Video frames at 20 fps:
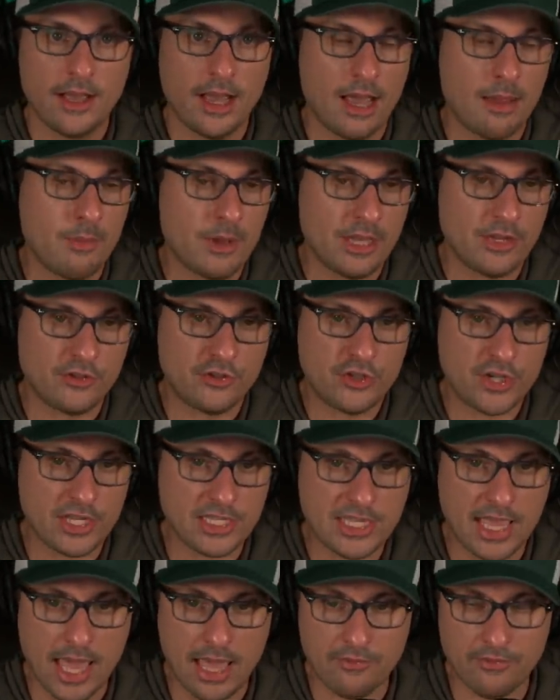I mean,
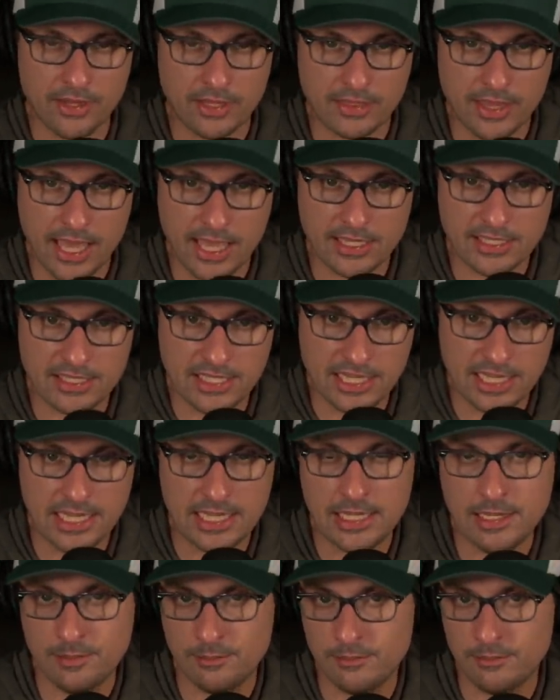just having that
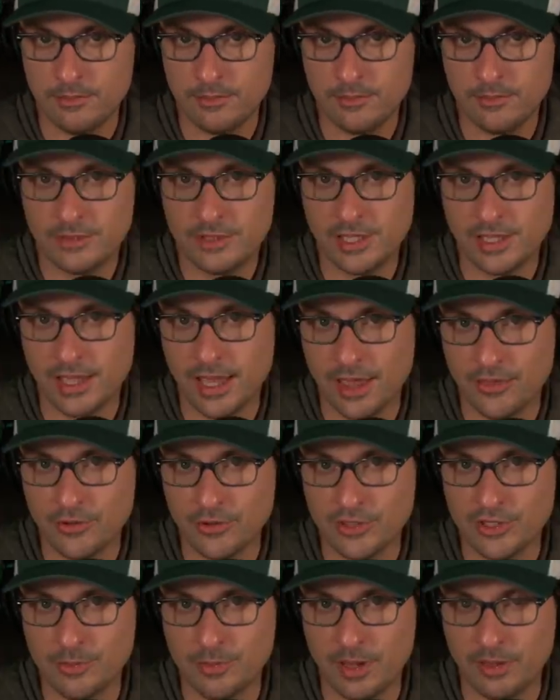team
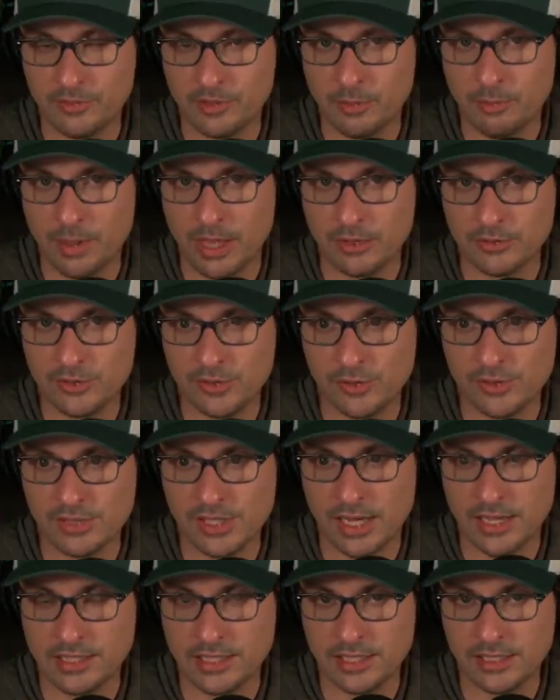together to be able to bounce those
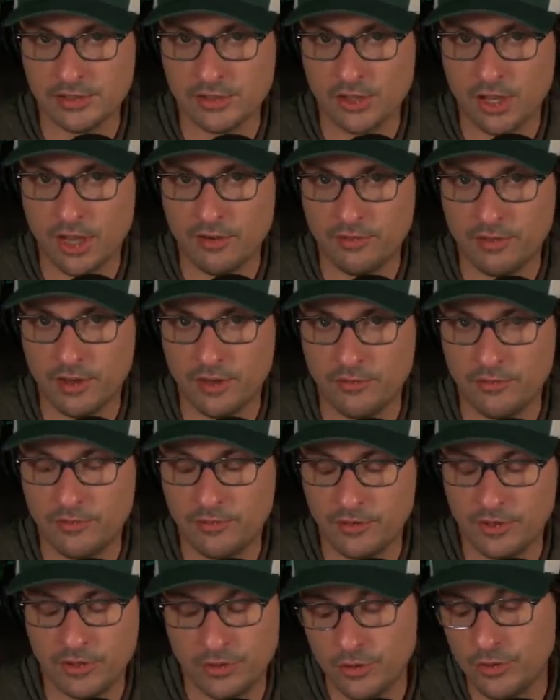ideas off
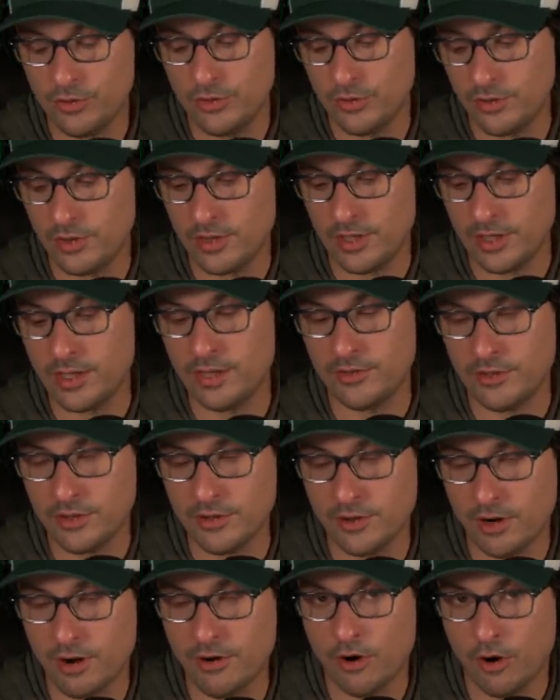of. You, you,
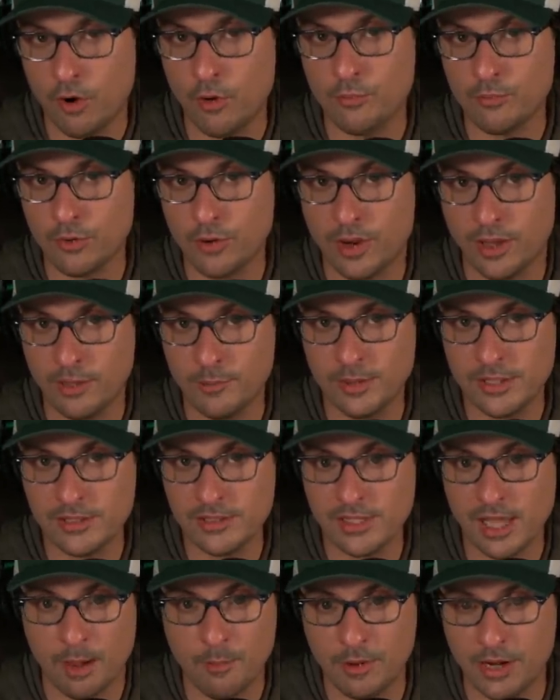there are homebrew
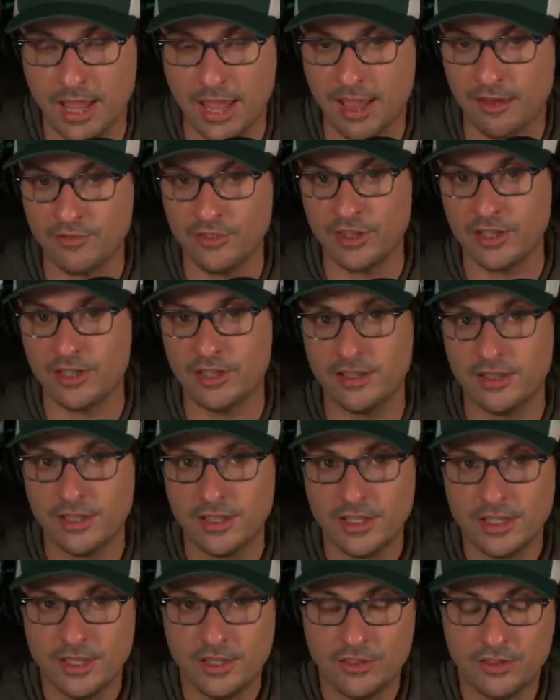elements. I'm going to have the
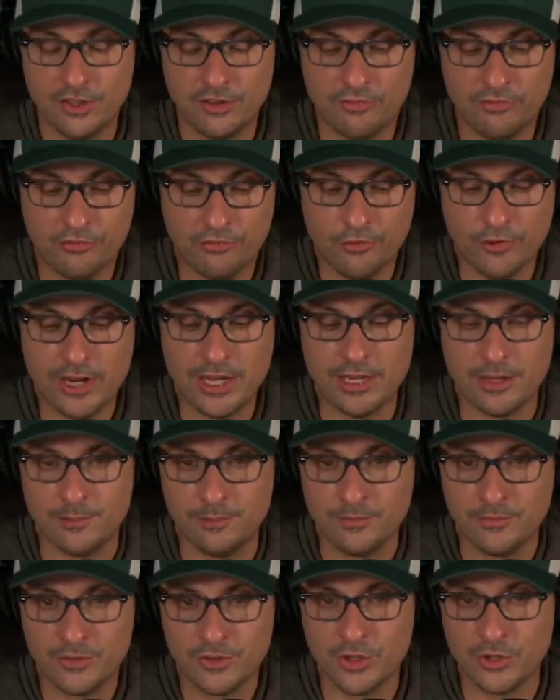the
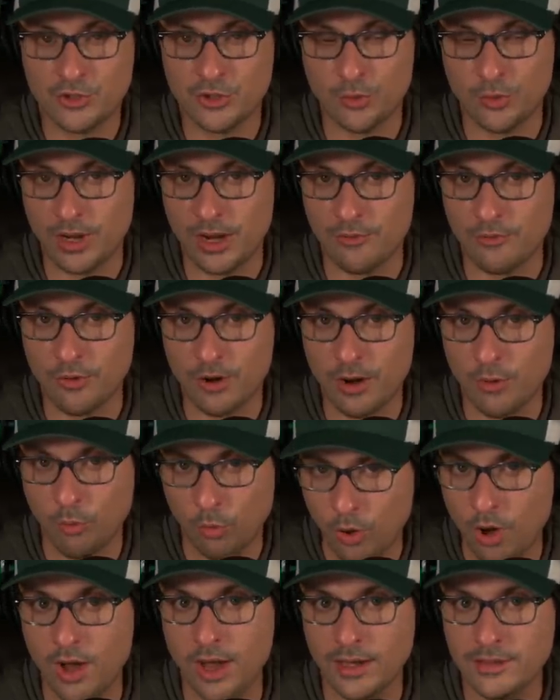freedom to do whatever I
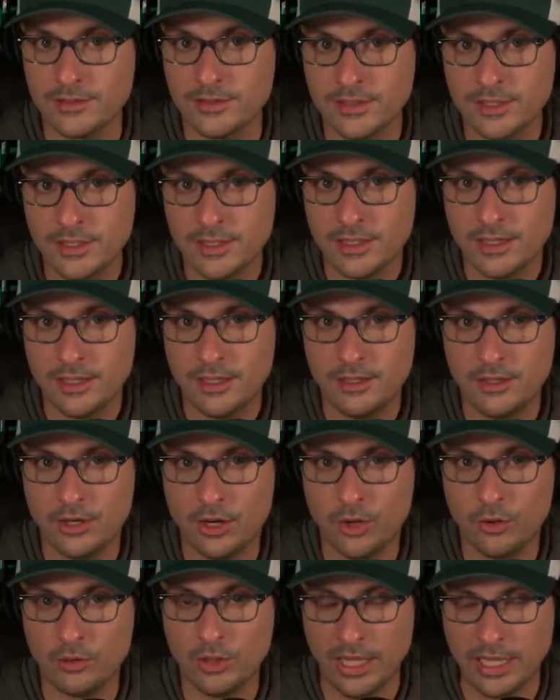want, you
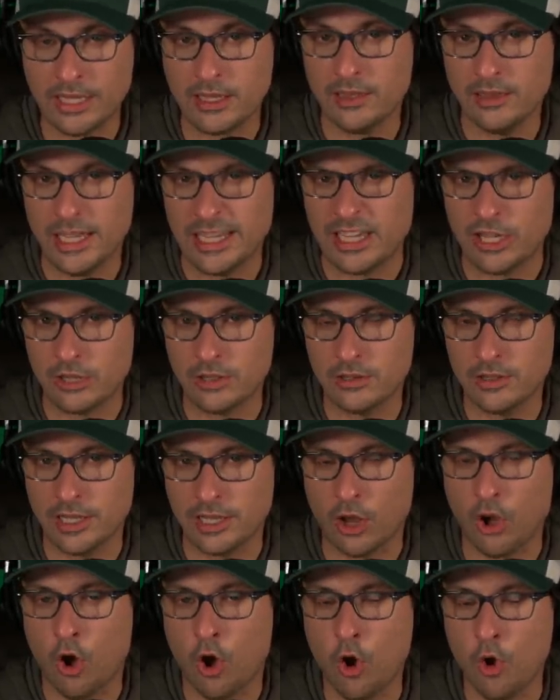know, like a like a
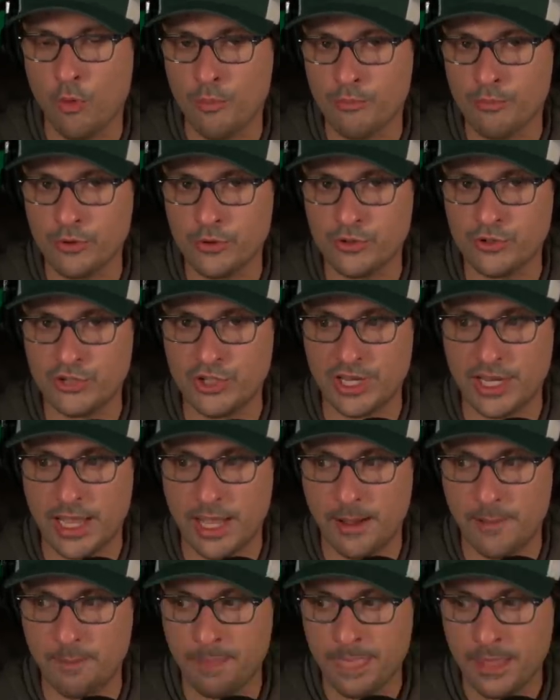like a homebrew
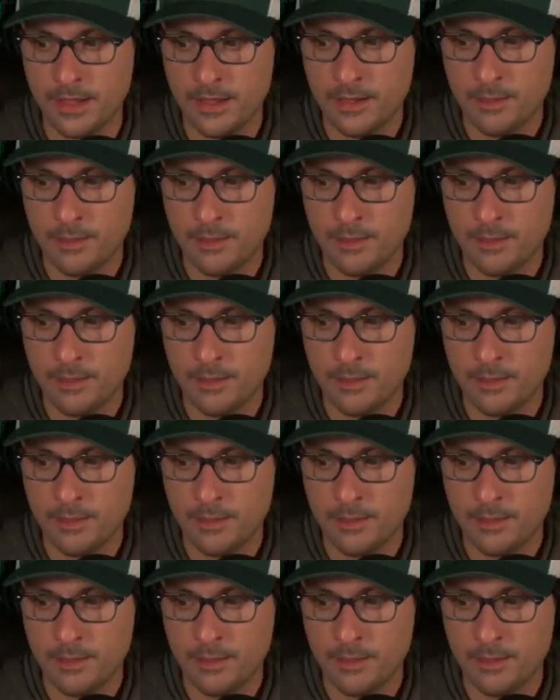GM.